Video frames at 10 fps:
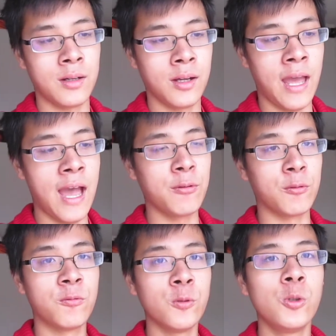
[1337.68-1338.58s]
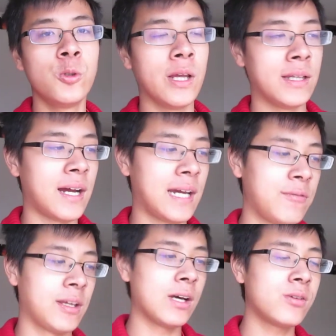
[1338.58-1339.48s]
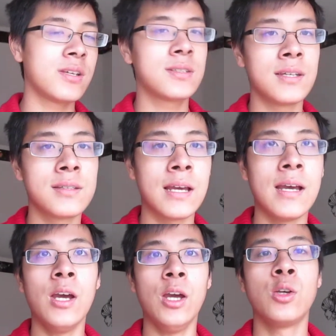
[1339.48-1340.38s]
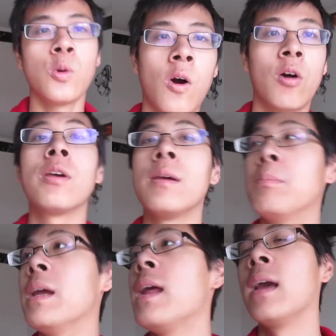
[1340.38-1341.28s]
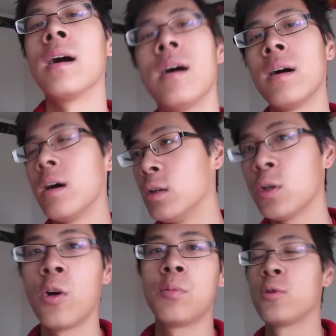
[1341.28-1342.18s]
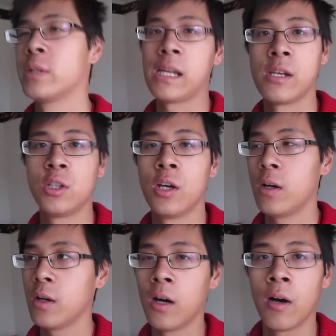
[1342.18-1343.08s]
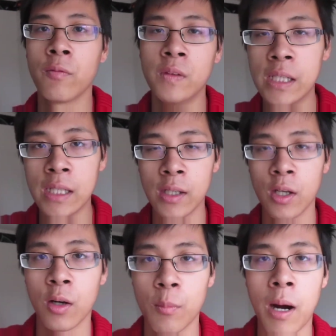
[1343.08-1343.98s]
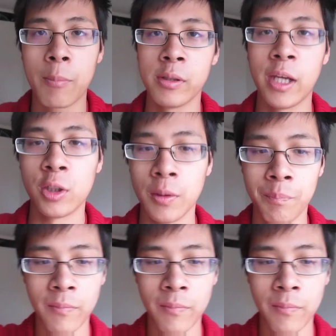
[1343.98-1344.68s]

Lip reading: having food and not having illnesses, you're already beating a large percentage of the population.